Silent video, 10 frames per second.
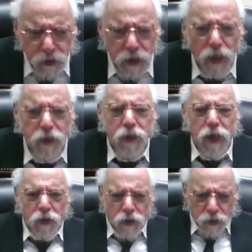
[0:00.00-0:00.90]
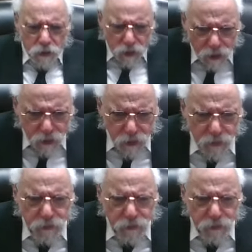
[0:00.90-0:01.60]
and Halacha Yudalin,